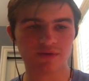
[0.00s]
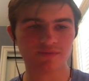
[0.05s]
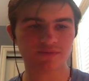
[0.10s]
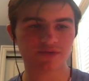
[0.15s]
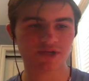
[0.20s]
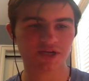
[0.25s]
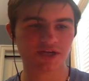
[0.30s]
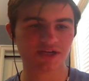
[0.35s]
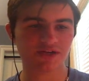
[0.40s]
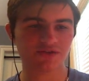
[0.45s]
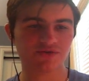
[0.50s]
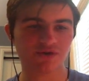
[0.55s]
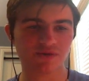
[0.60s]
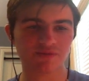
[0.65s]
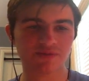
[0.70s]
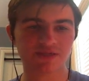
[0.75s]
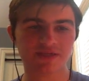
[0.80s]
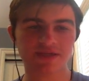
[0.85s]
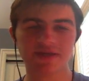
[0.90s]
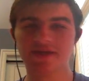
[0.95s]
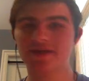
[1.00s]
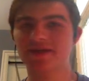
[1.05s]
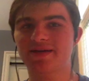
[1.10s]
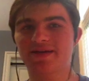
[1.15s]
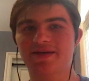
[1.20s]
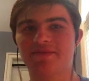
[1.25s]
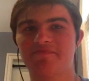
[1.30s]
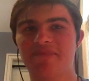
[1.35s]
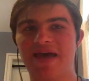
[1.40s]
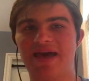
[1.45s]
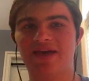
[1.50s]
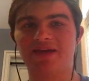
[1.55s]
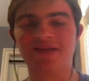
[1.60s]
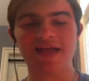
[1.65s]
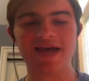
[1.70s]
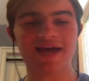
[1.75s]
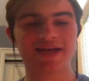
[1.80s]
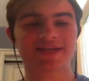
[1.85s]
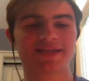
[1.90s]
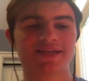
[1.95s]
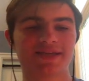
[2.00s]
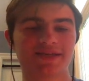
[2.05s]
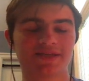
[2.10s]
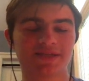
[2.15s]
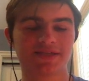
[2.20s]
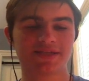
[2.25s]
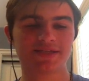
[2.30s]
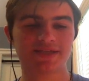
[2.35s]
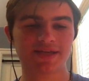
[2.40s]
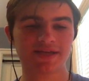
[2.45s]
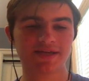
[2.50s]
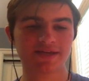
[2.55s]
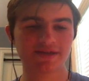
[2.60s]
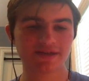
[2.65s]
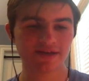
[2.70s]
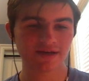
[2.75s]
chicken drumstick, a battle axe, and a stick?